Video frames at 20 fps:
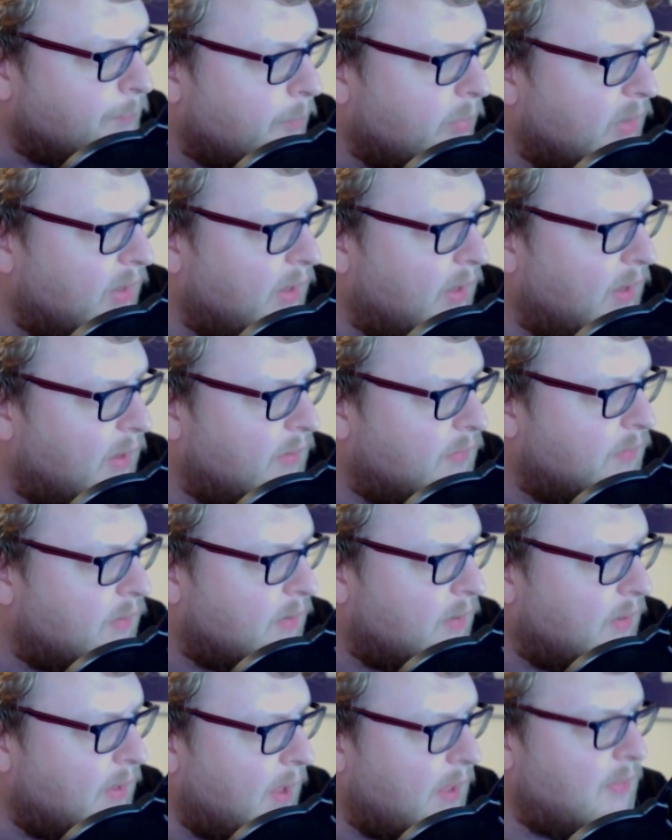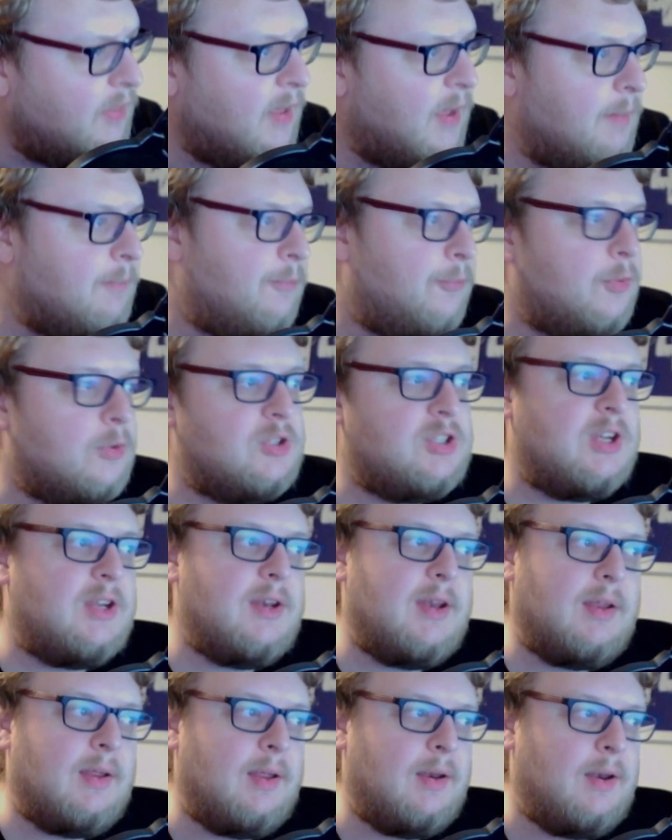is get the
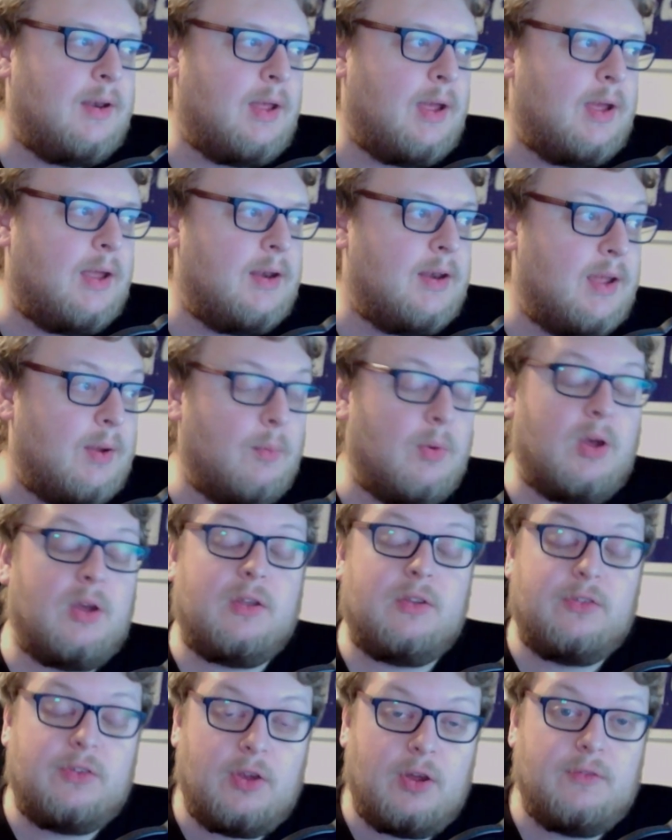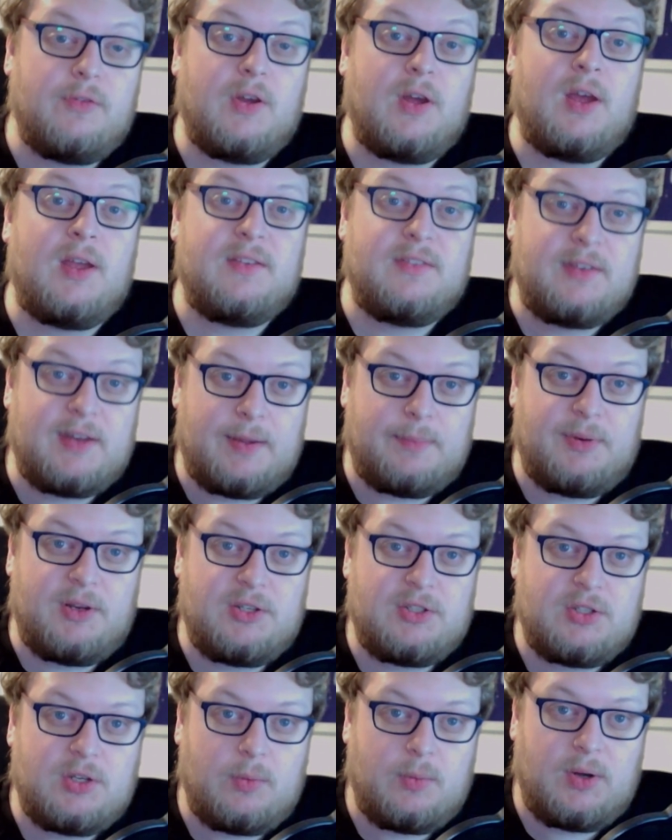M4J network server
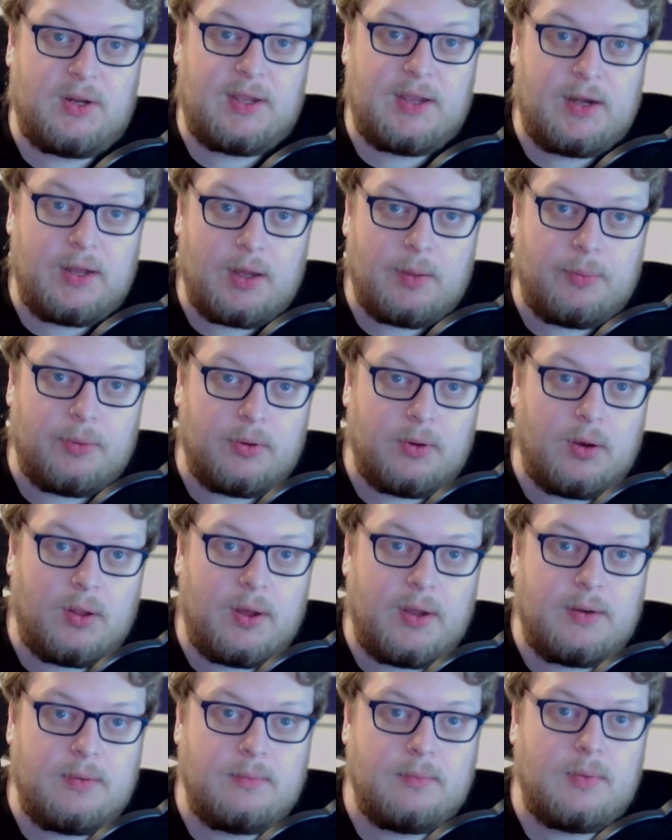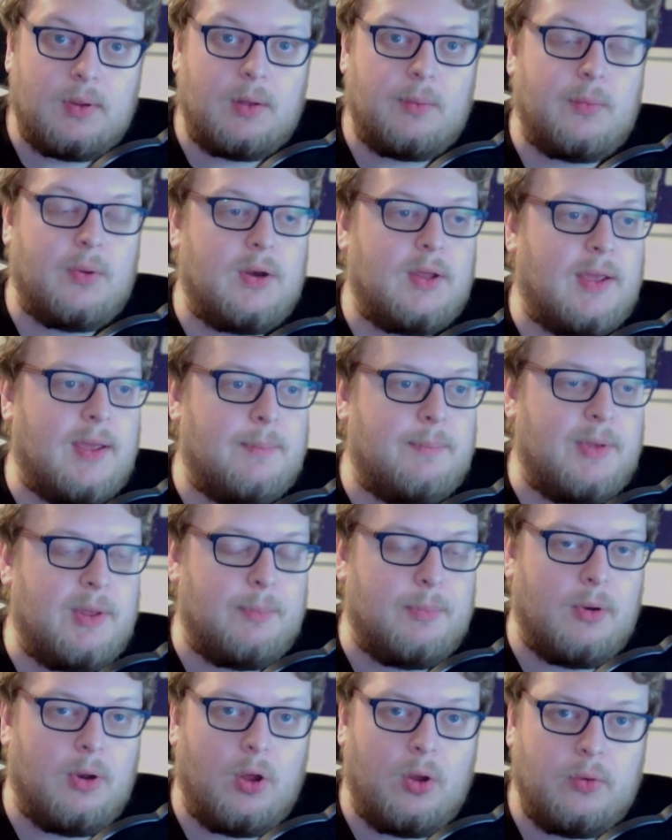established. I want to get it up online. I want to get
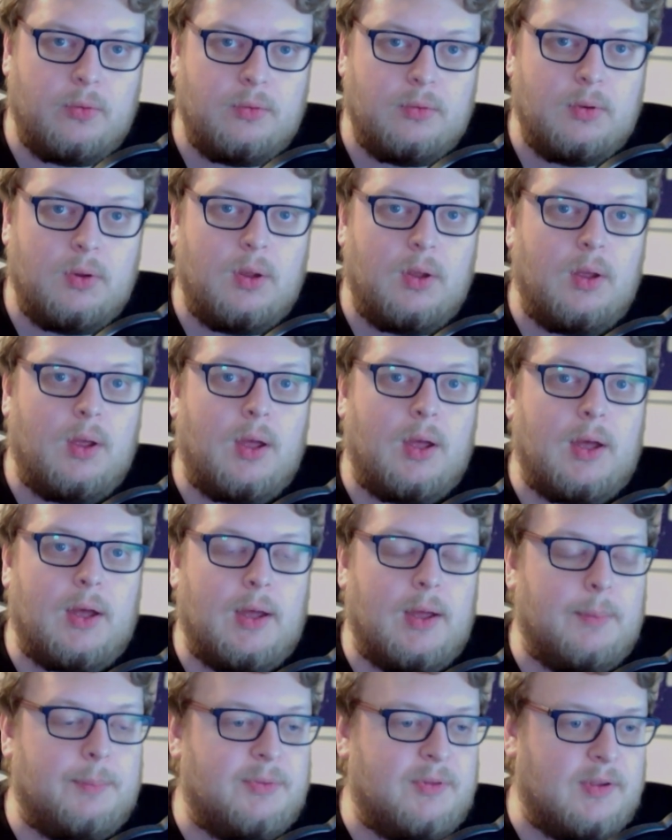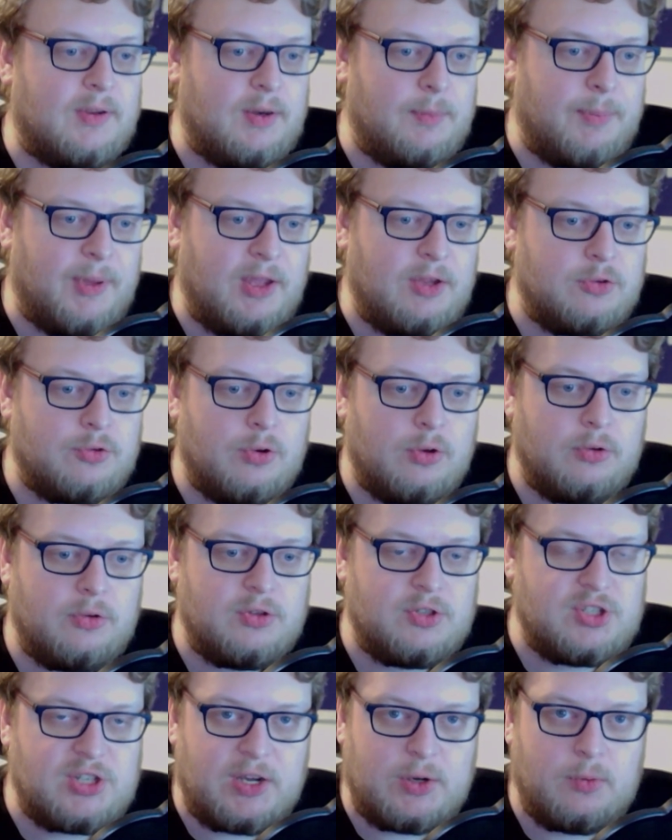people on. Particularly
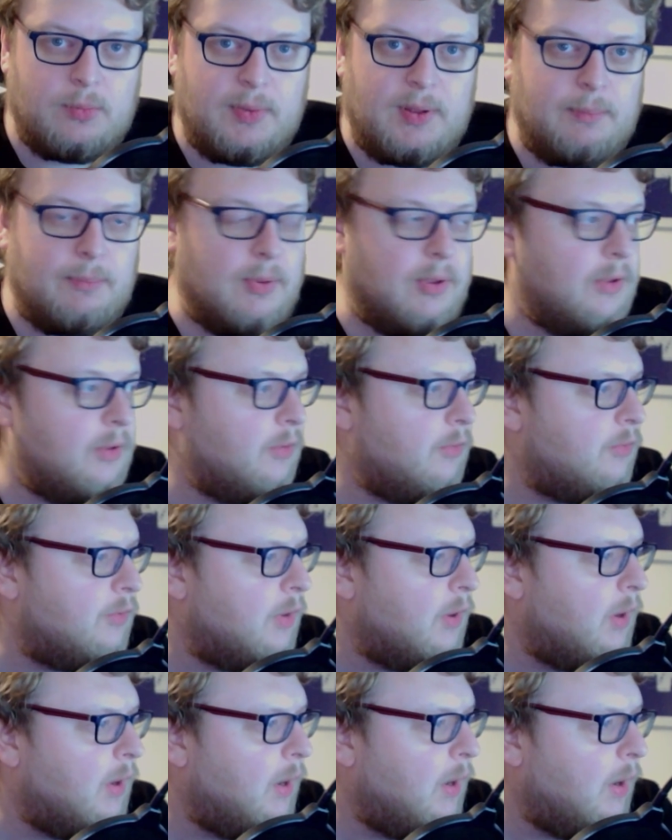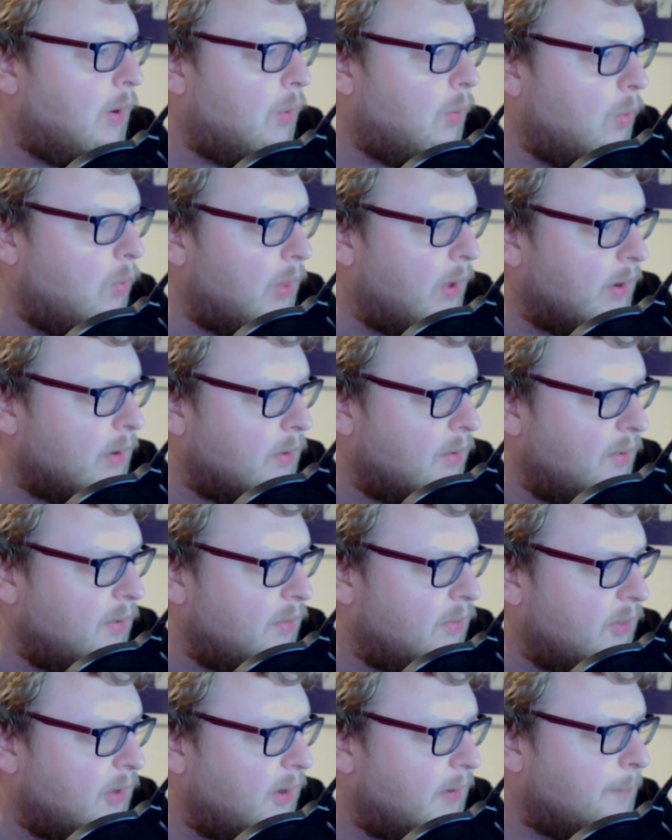patrons, channel members, all that kind
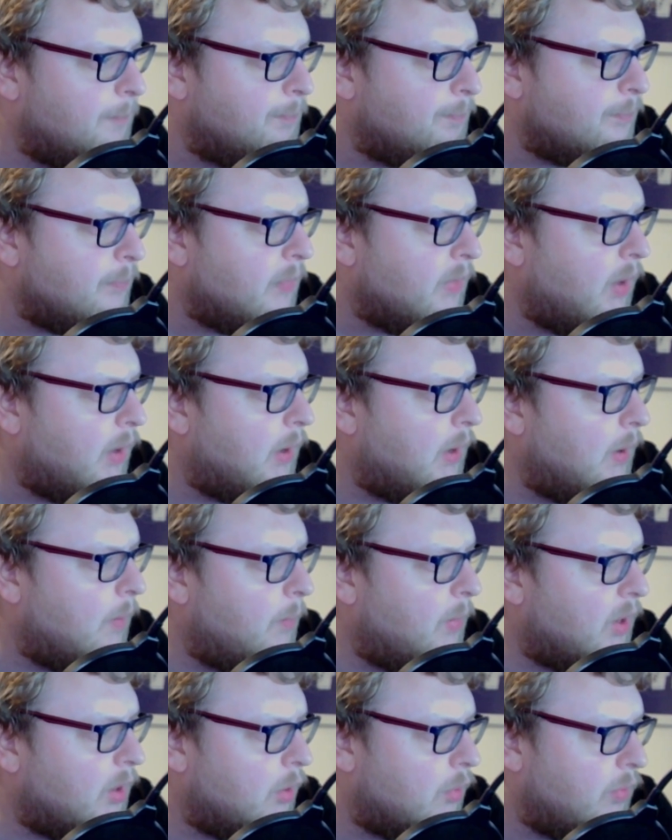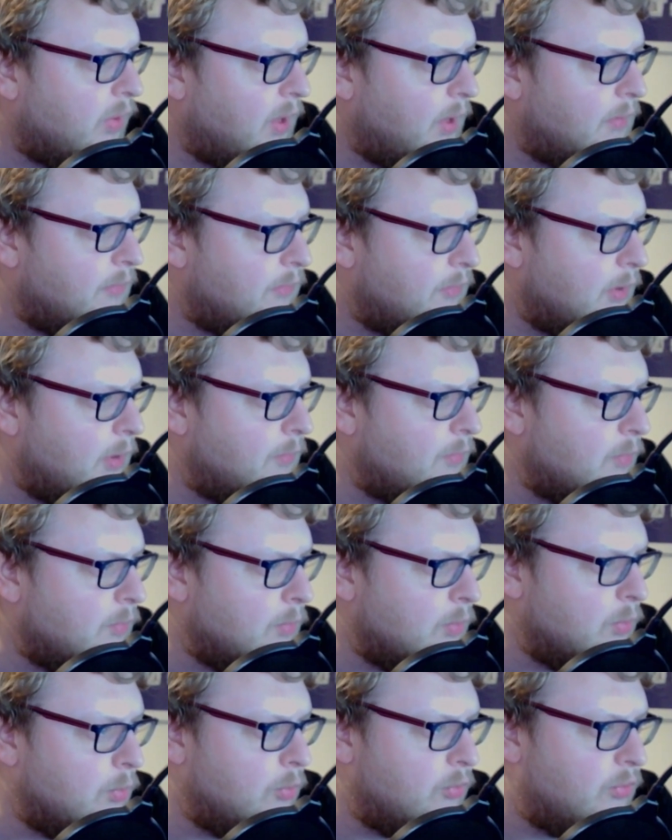of thing. We're going to create server
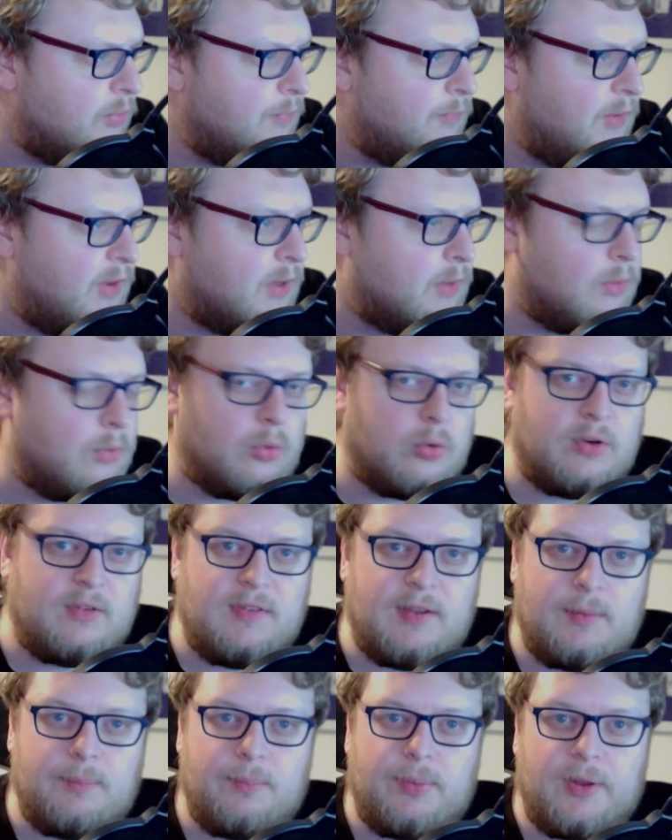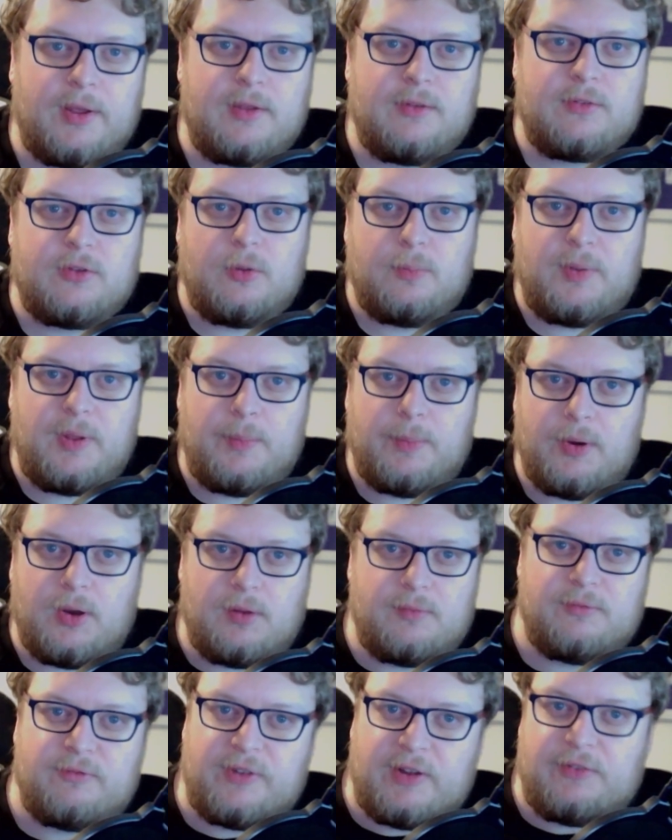rules and vehicle order templates so people
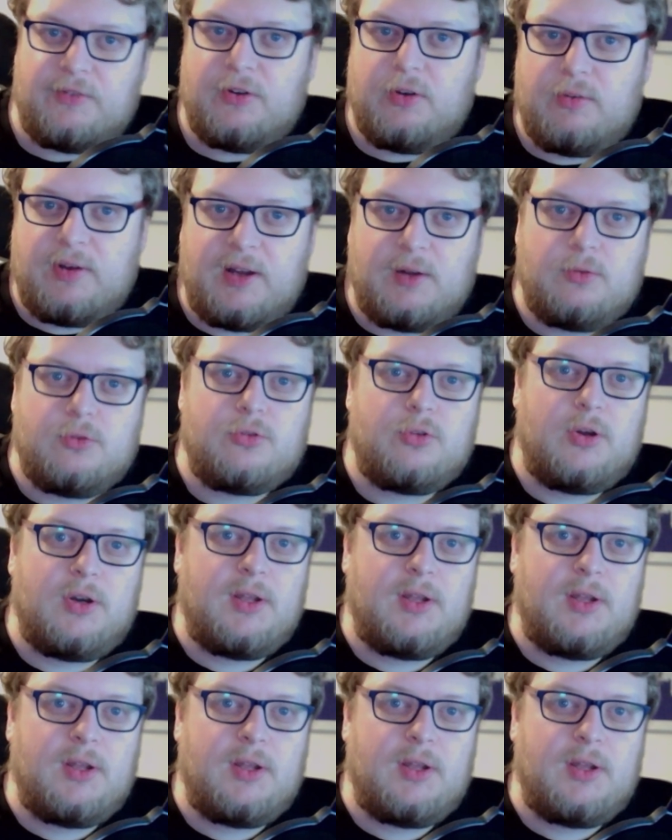aren't faffing around trying to